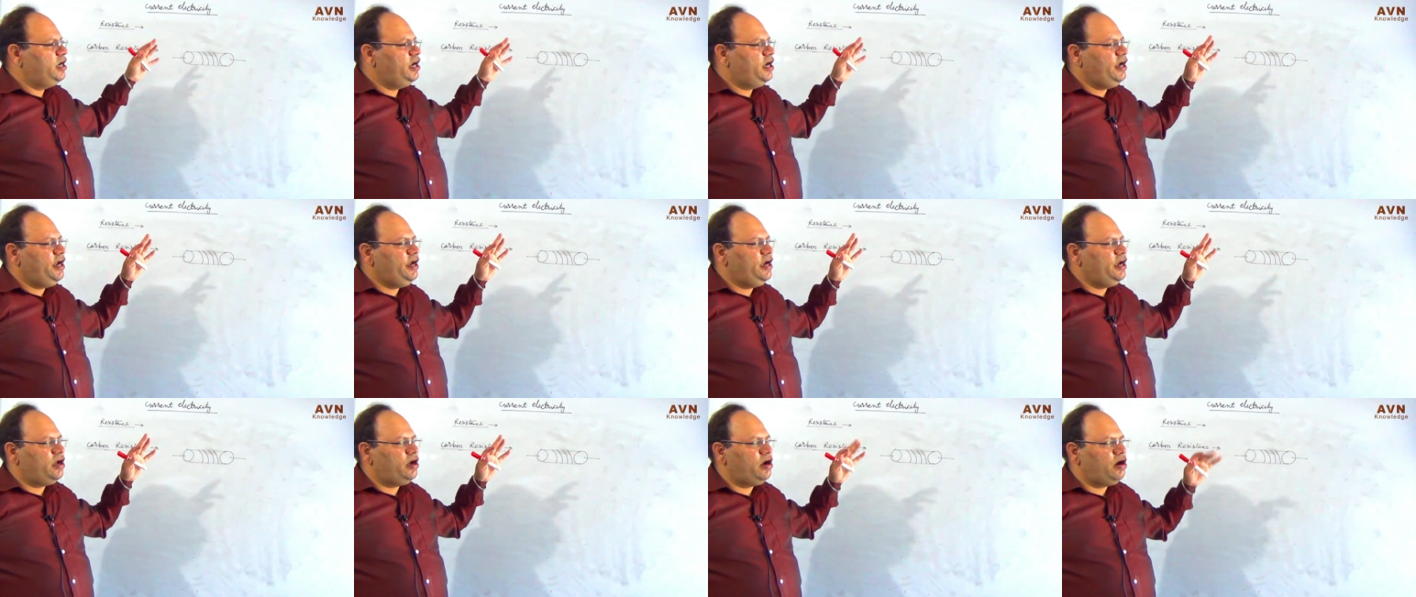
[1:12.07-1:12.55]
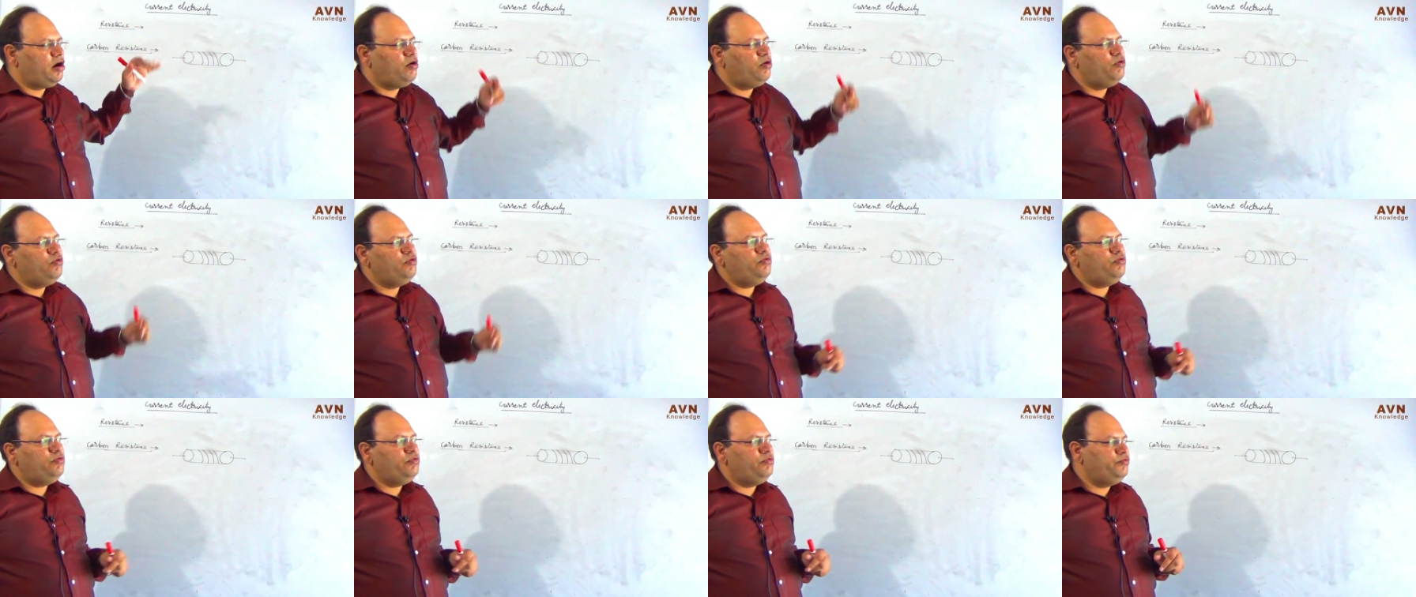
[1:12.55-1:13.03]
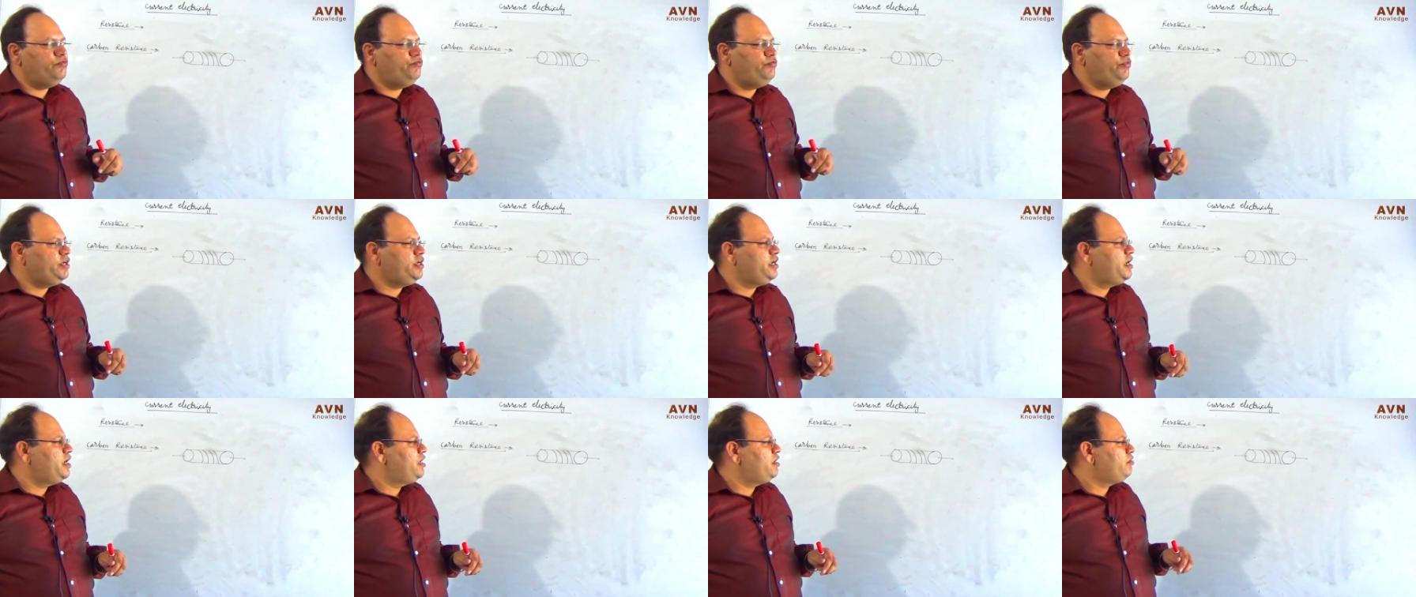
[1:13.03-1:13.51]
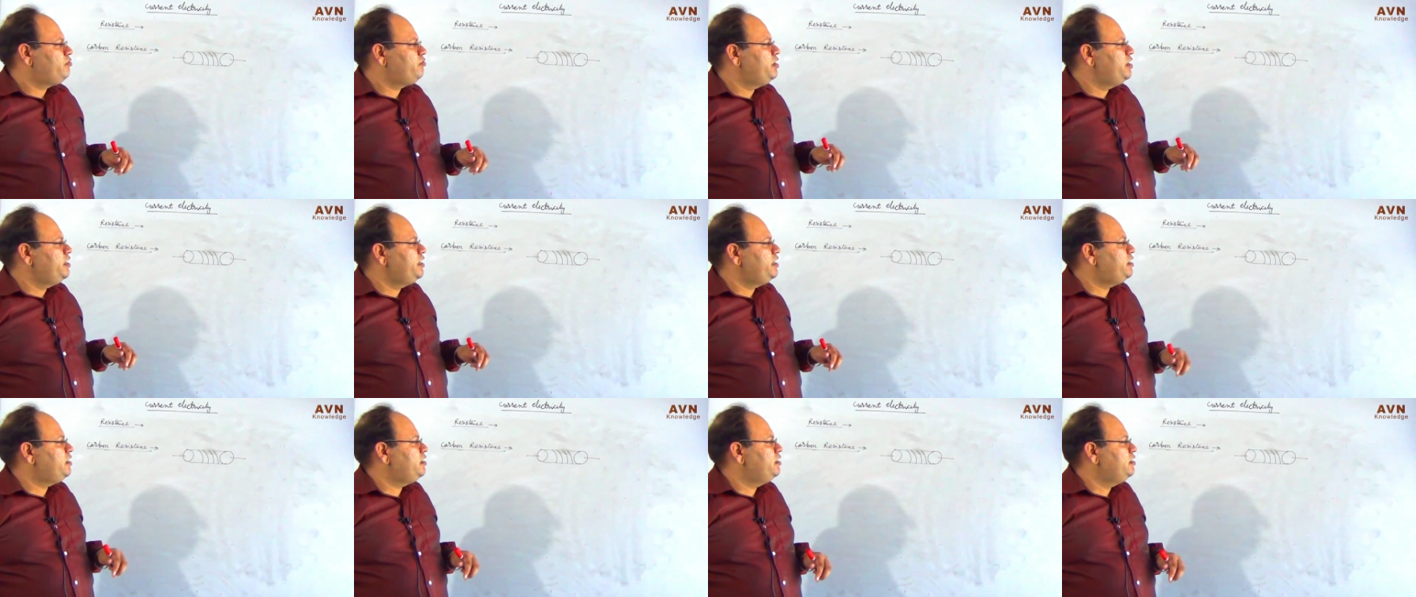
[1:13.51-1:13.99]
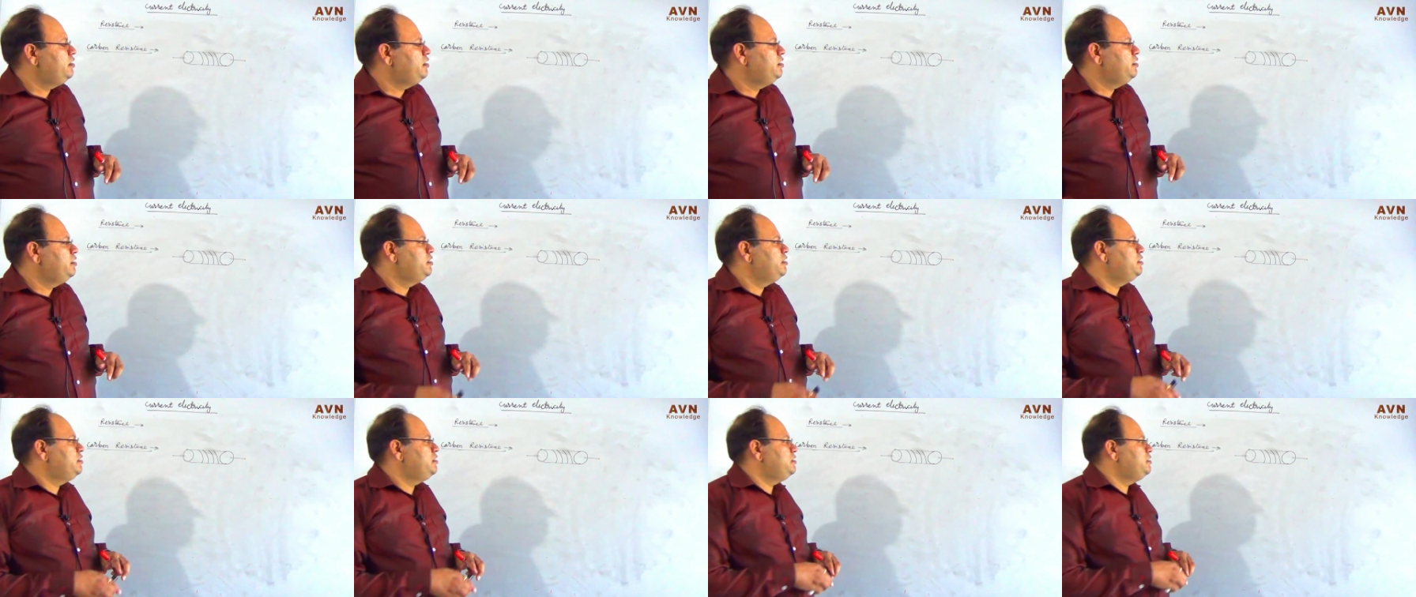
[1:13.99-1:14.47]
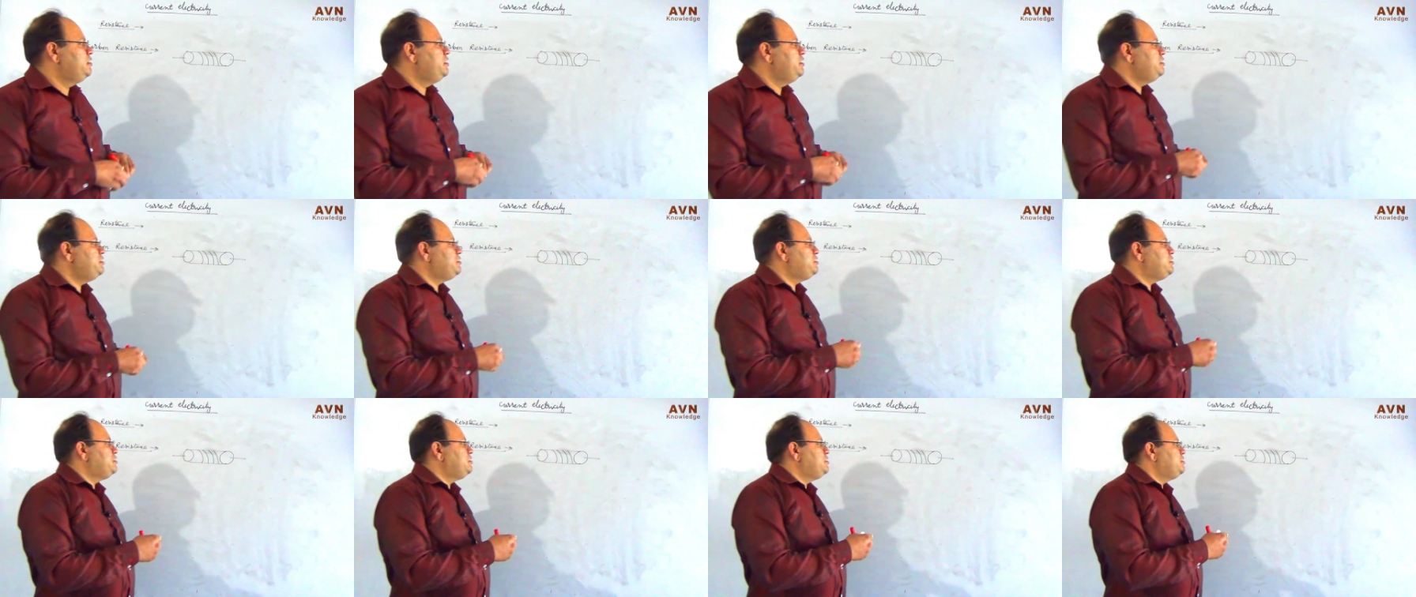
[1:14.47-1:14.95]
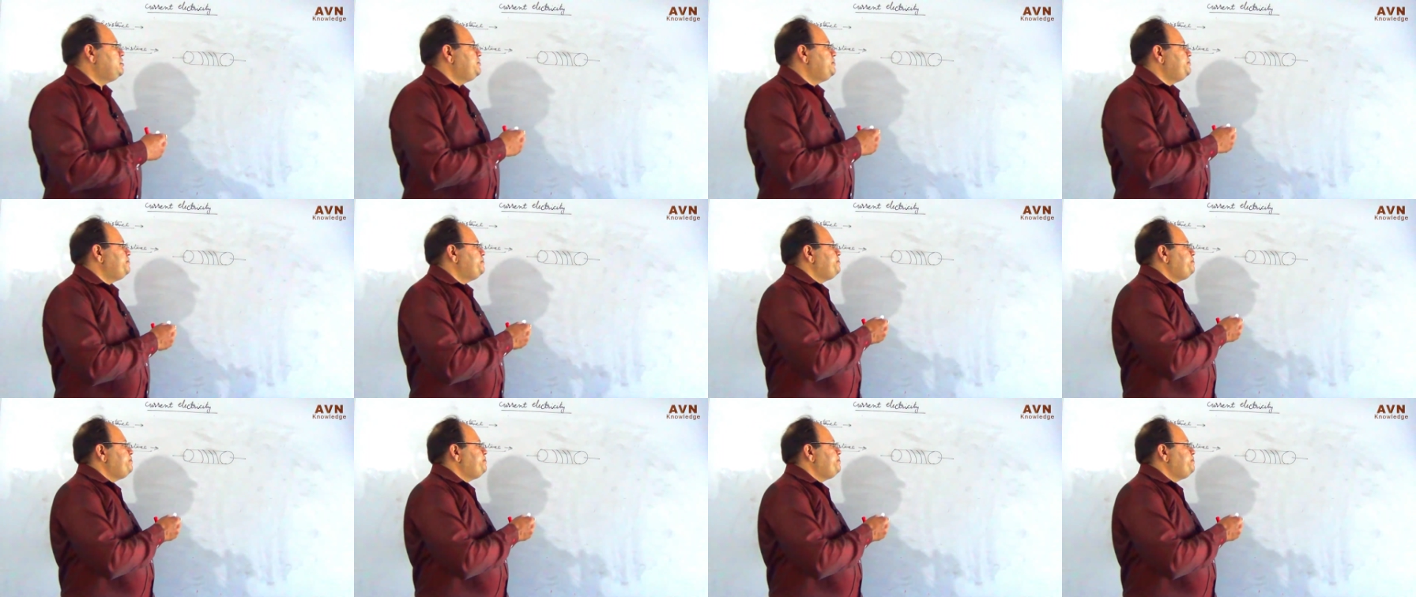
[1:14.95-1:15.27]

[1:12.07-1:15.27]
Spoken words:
and how we calculate this